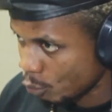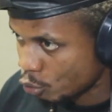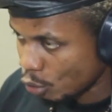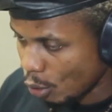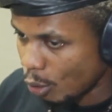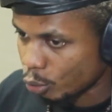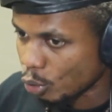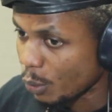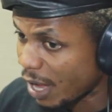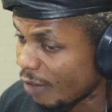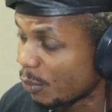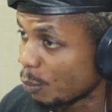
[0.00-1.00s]
So also
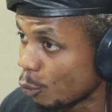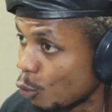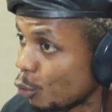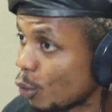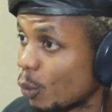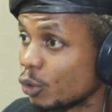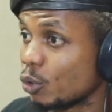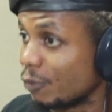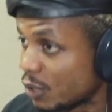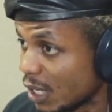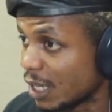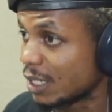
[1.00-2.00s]
we have people who don't want to
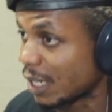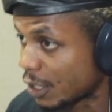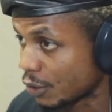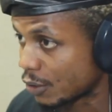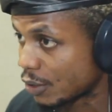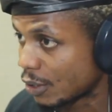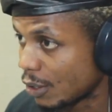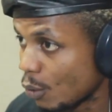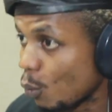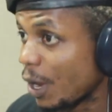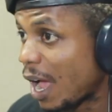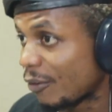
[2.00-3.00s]
even take injections.
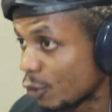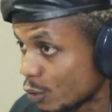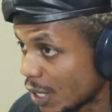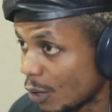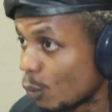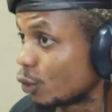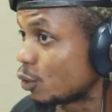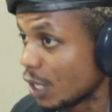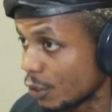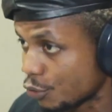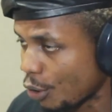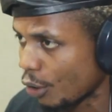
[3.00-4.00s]
We have those that don't want to
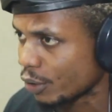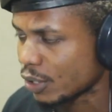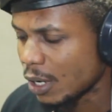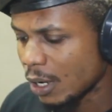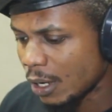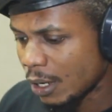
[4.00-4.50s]
take drugs.